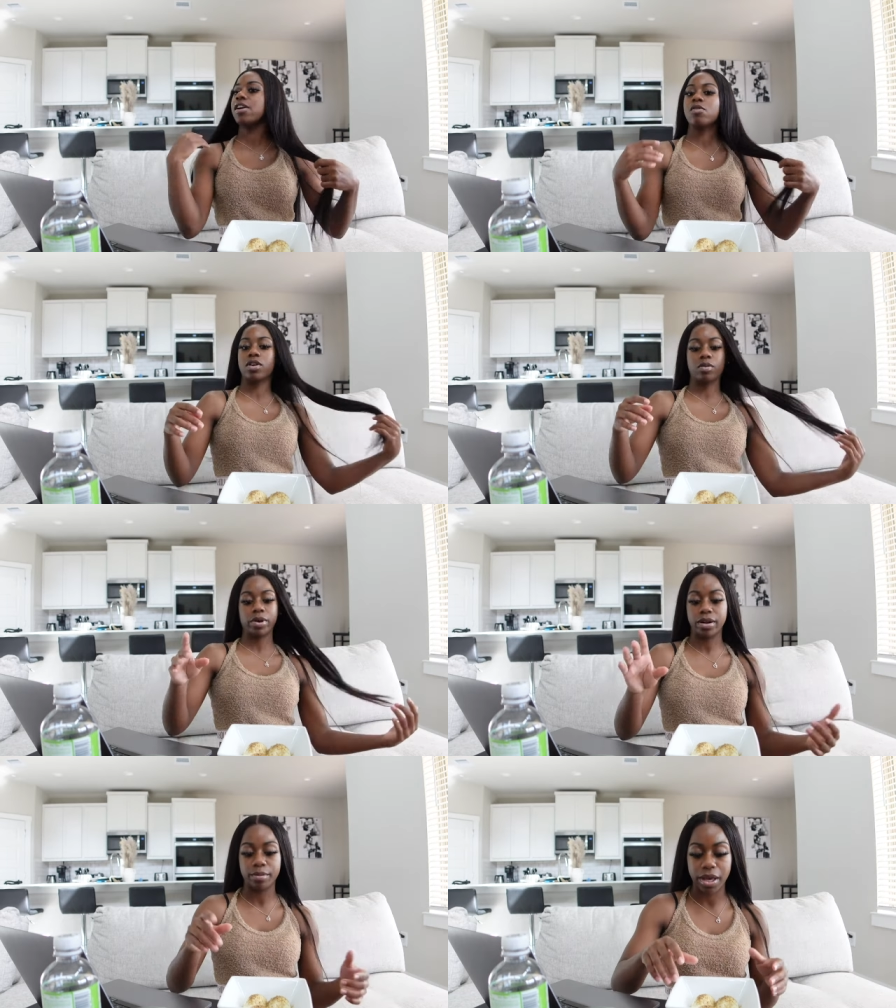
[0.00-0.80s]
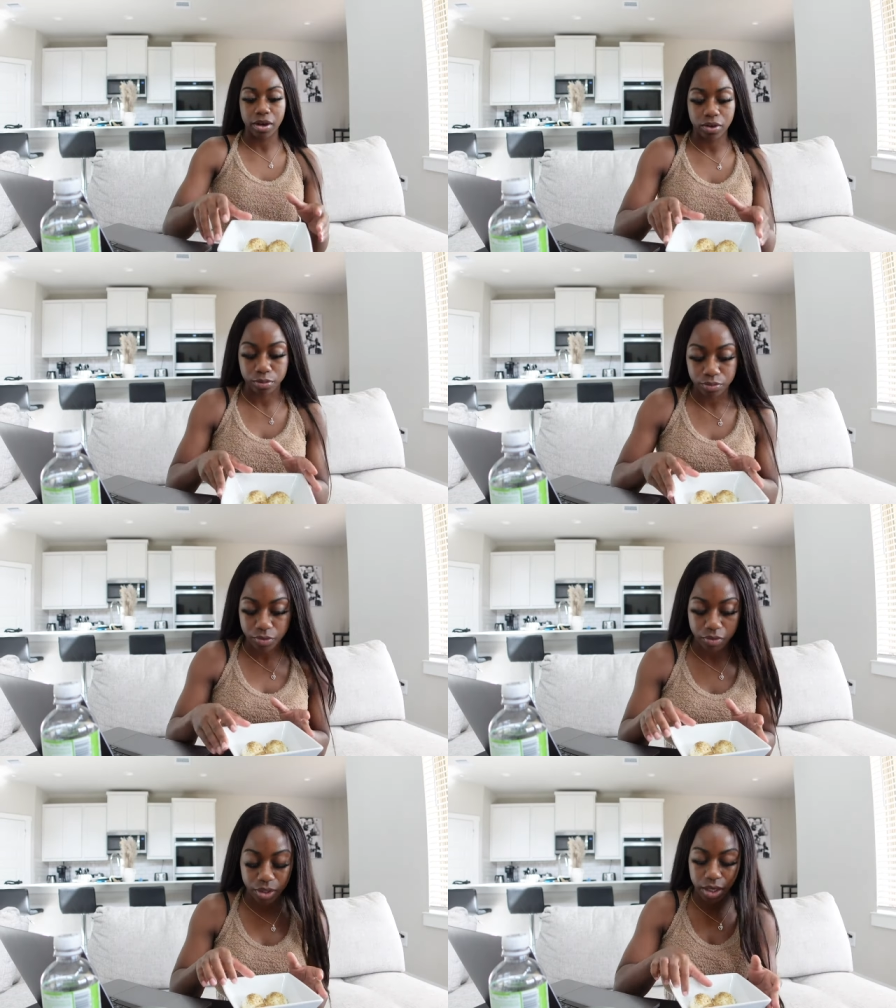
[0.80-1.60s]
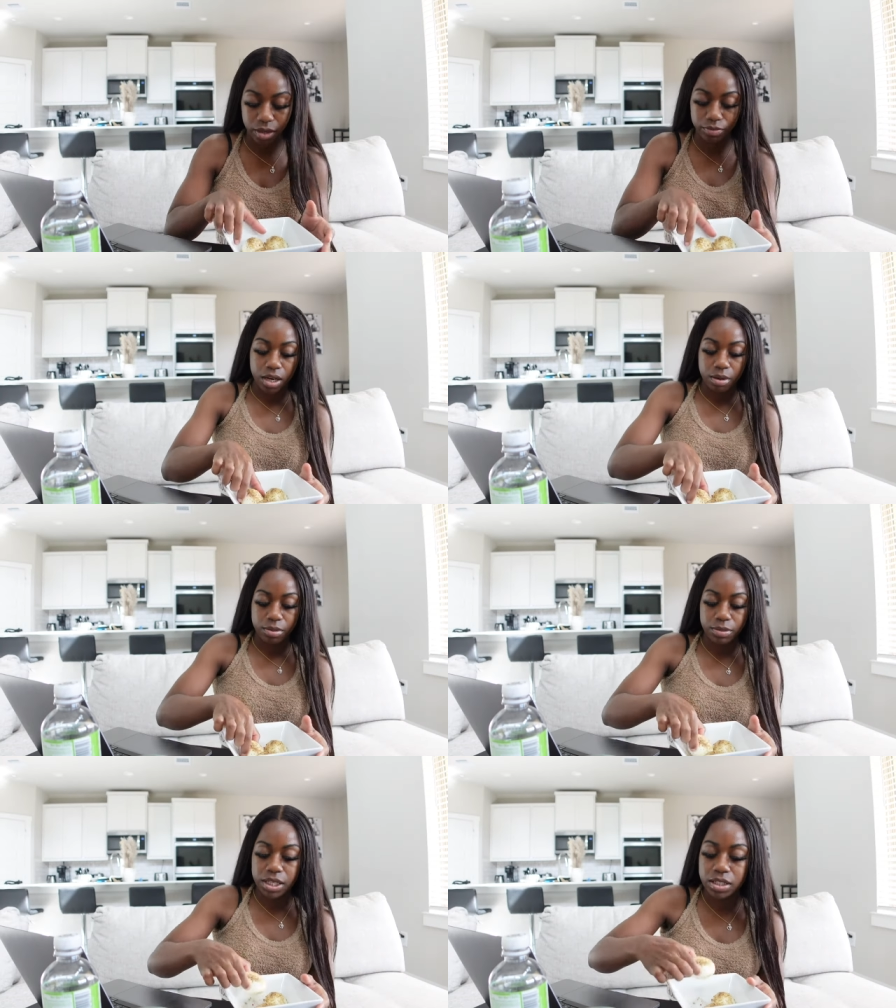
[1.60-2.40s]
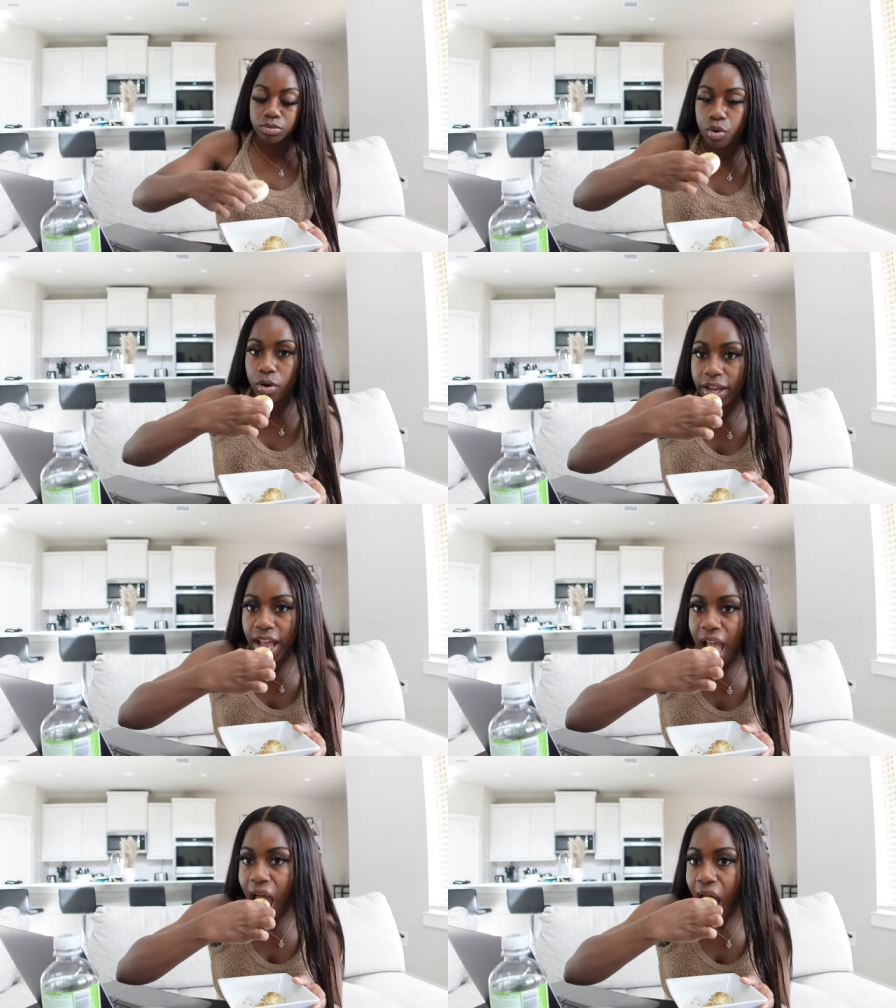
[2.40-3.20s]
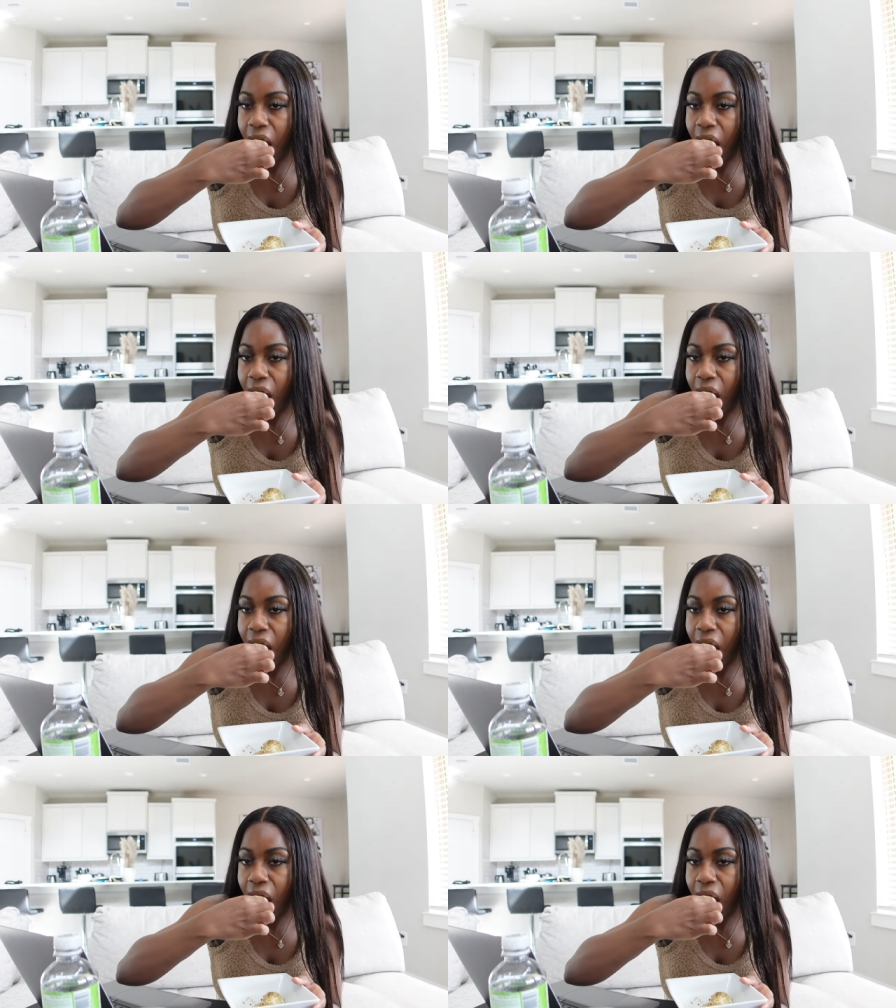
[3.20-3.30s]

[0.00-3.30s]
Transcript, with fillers: I ain't going nowhere. I'm at home. Forget it. Let me eat this boy. Yeah.